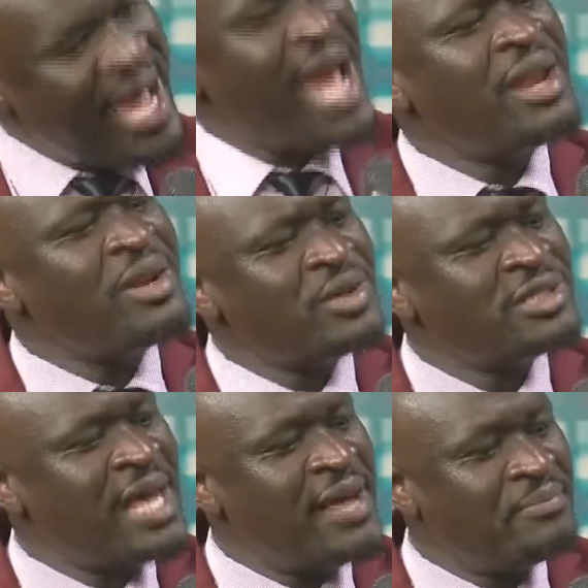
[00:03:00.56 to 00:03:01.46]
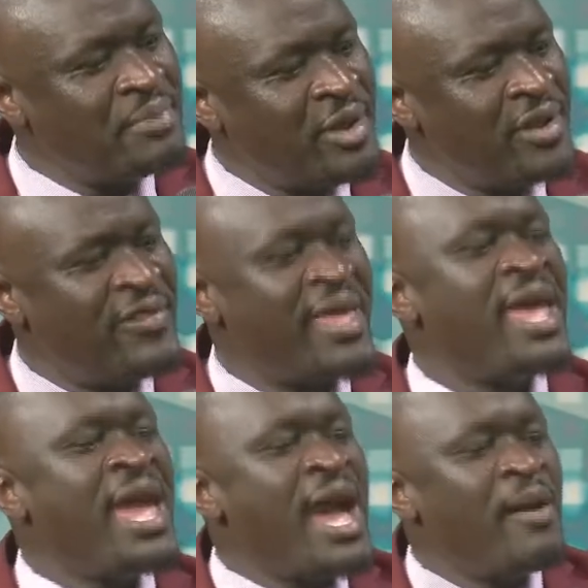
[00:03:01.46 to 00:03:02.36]
cannot employ the
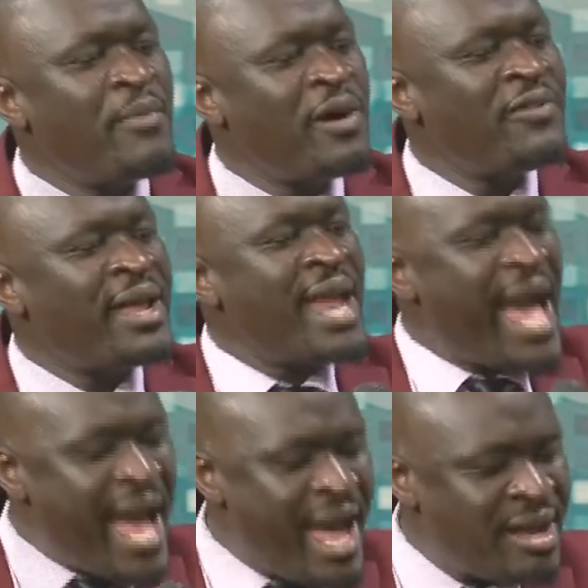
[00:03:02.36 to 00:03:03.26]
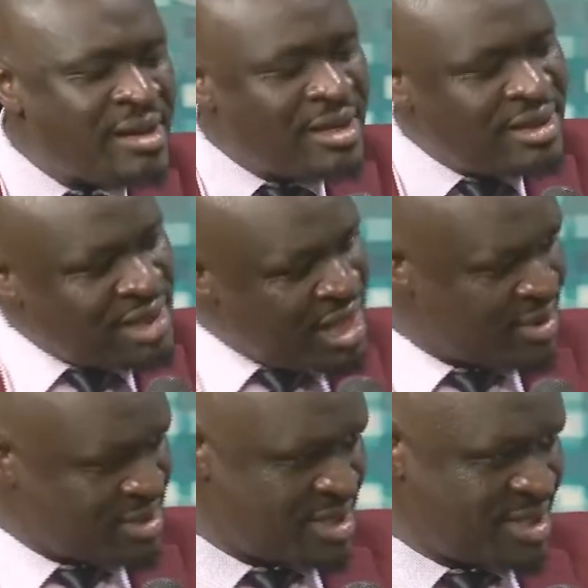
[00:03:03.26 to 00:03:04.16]
more than
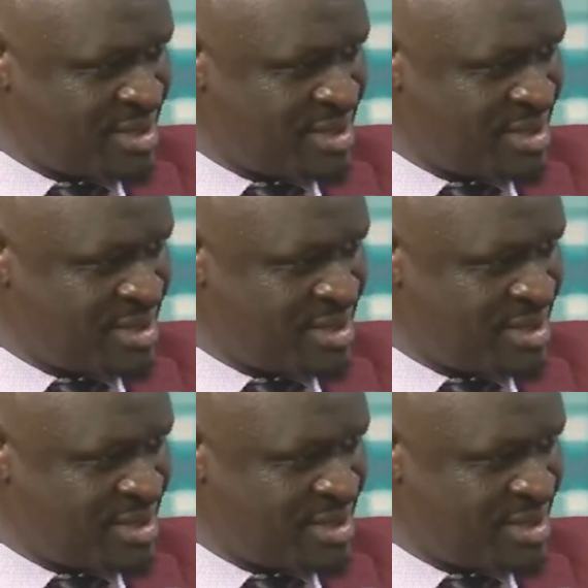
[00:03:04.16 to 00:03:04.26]
100,000